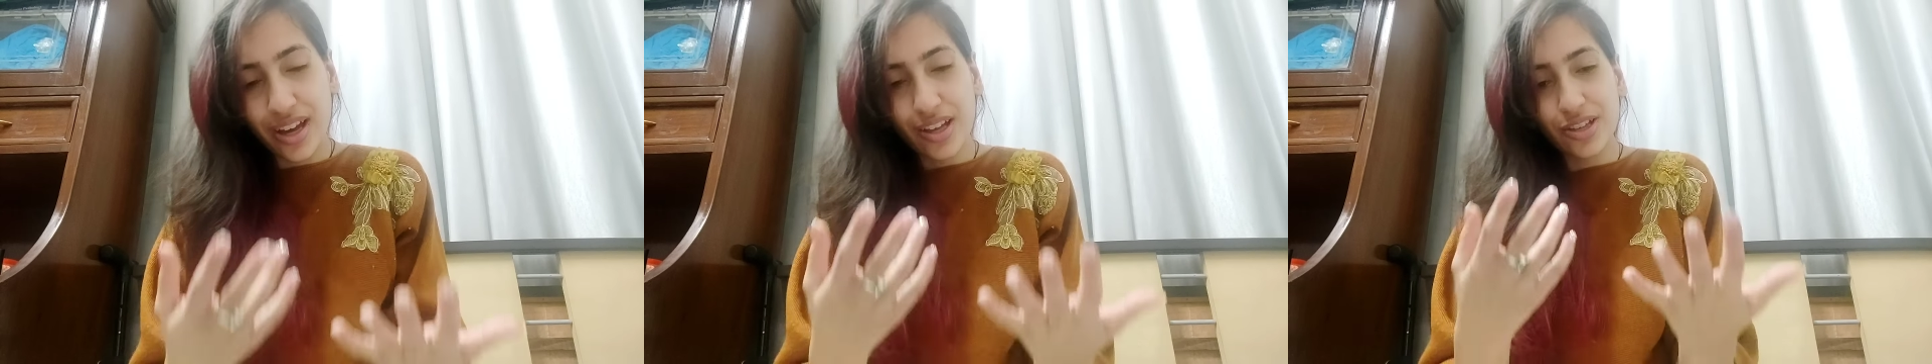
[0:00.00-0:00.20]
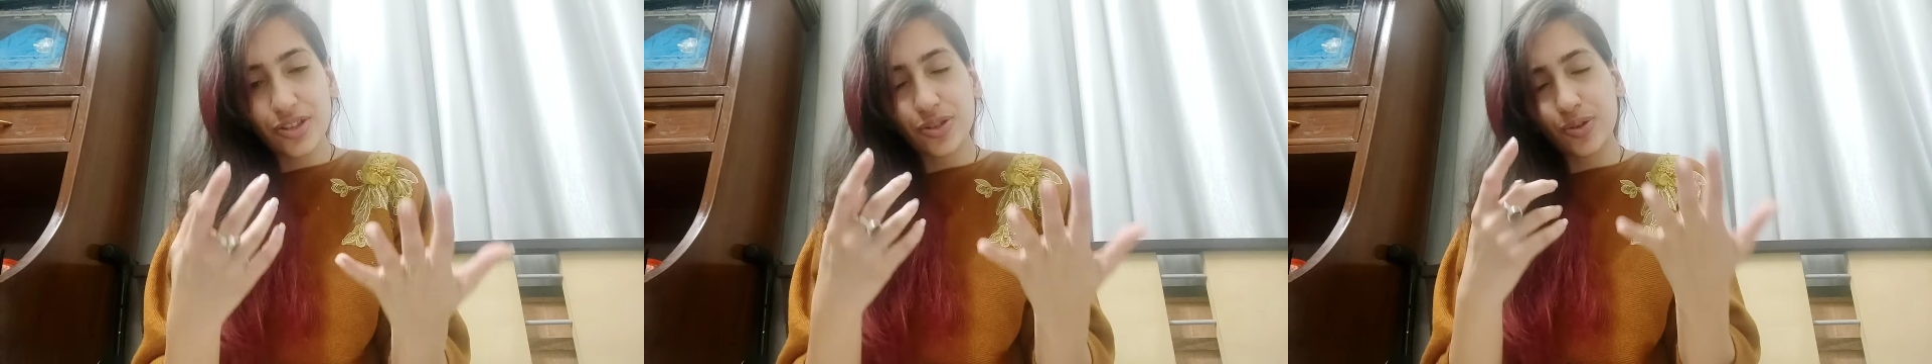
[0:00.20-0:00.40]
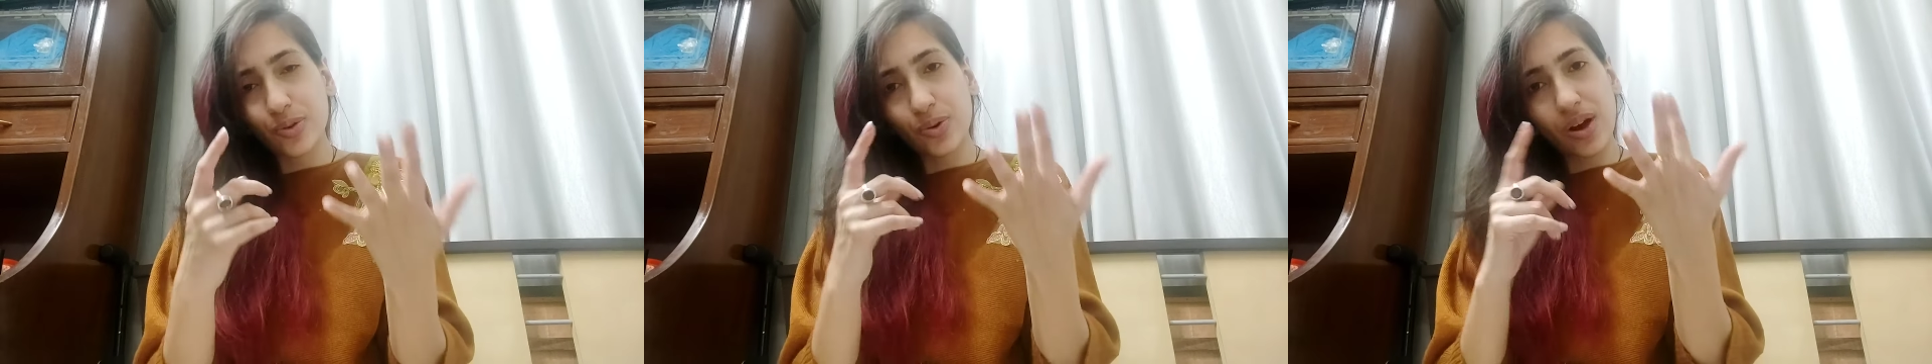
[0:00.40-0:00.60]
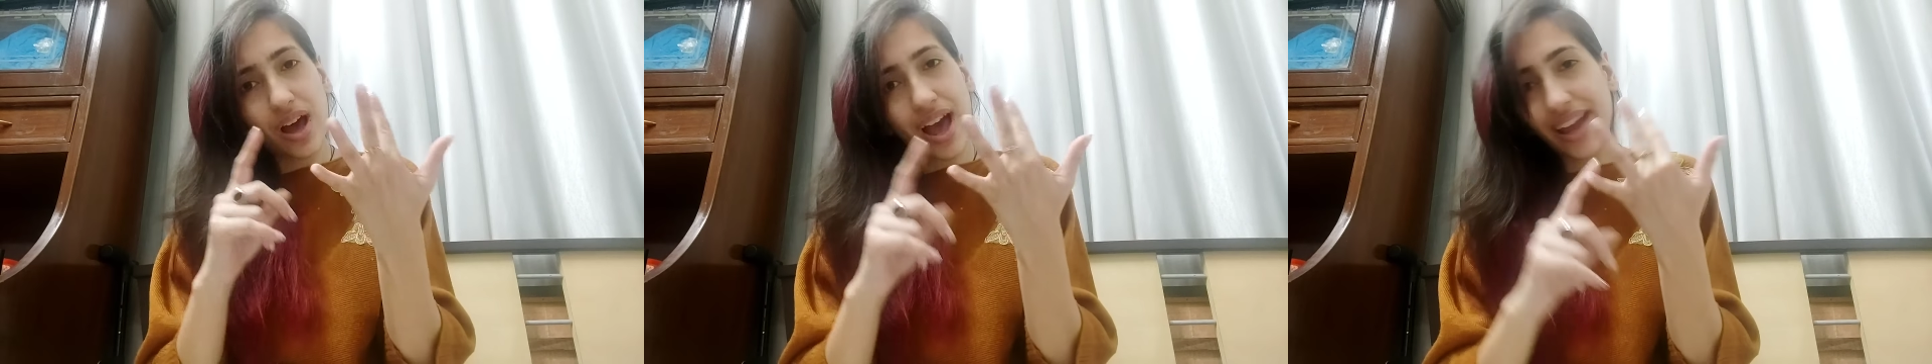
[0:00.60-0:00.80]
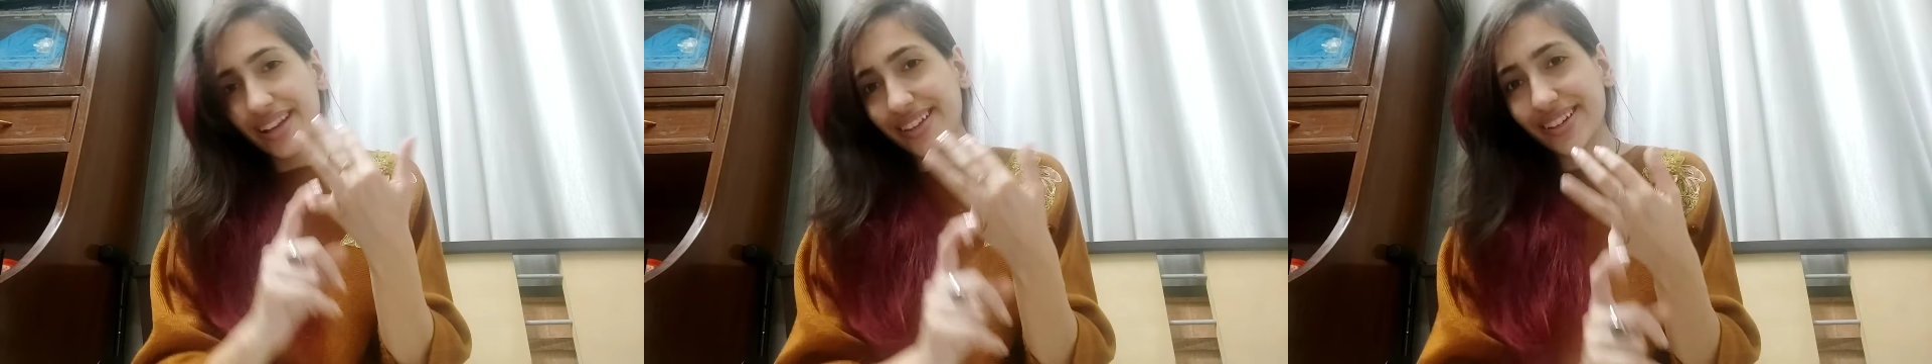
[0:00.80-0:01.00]
so
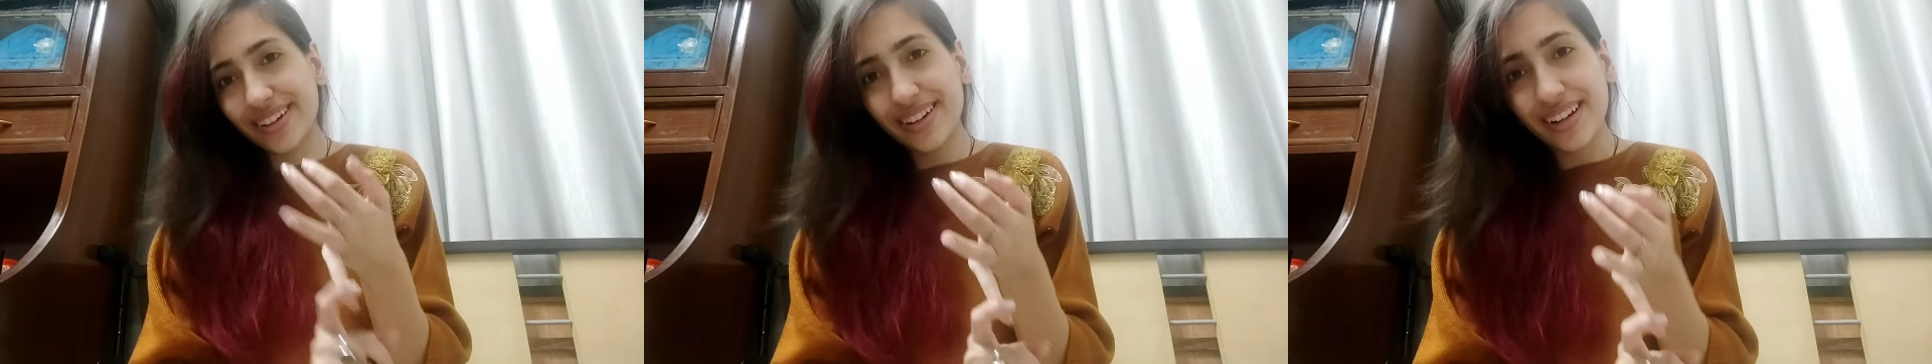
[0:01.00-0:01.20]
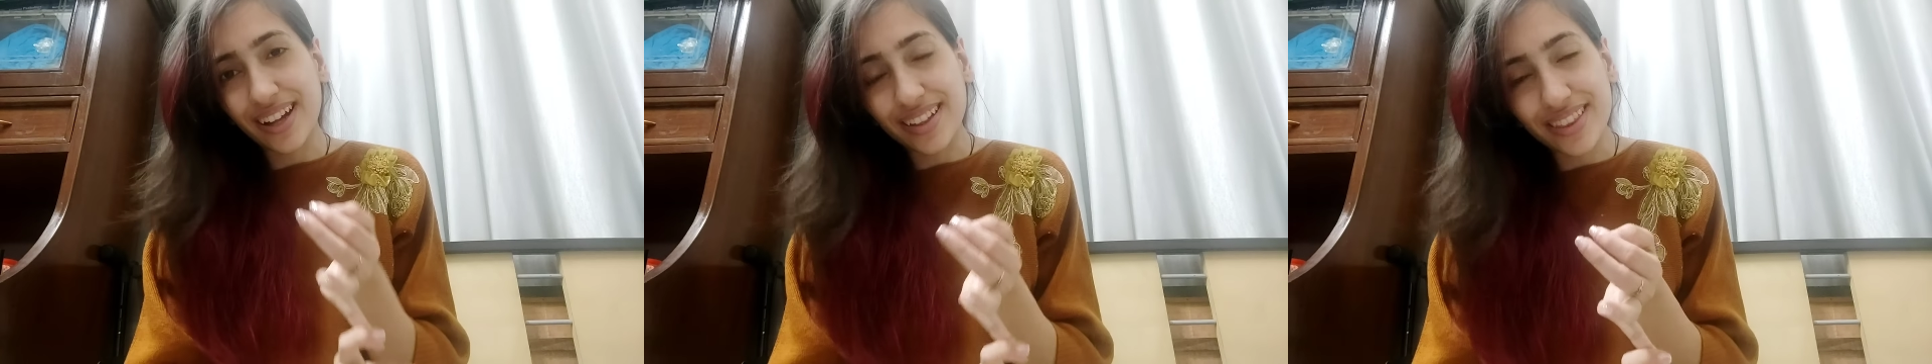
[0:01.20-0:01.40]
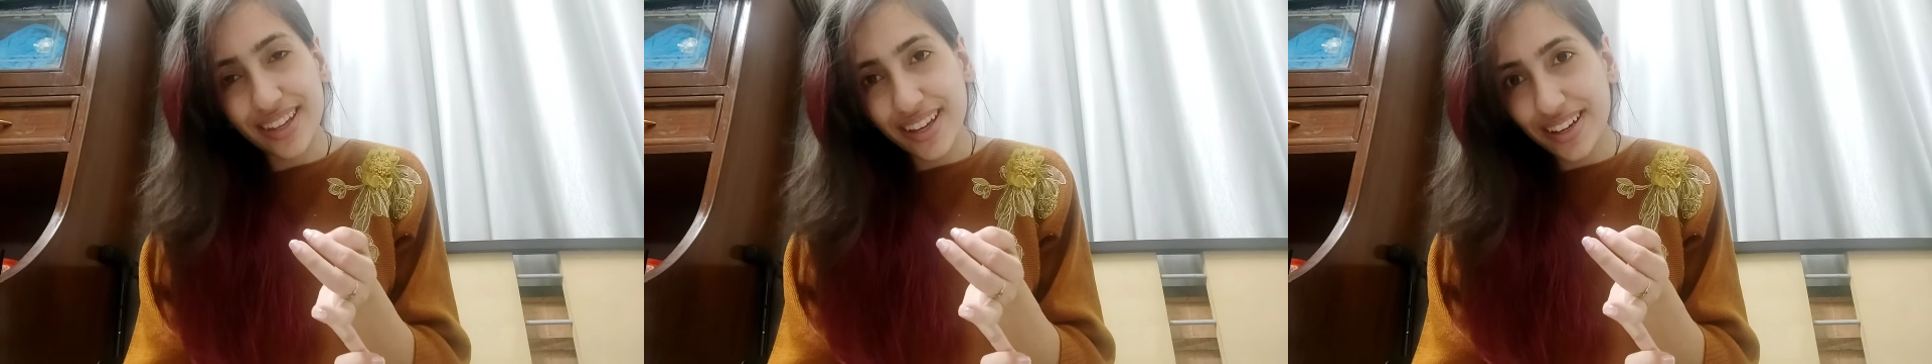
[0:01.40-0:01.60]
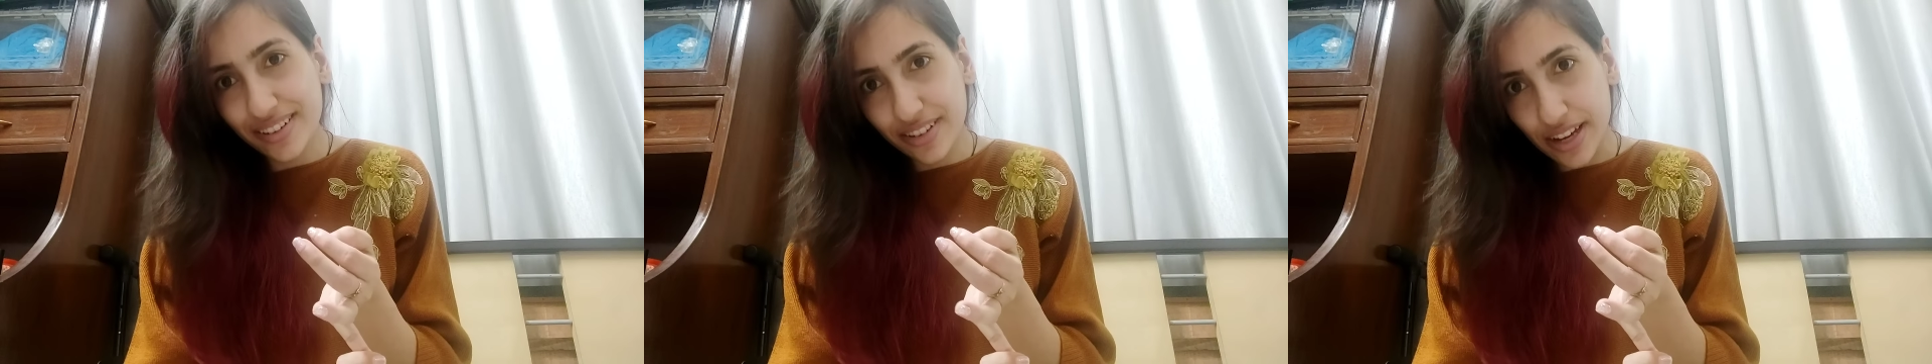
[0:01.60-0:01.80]
either nothing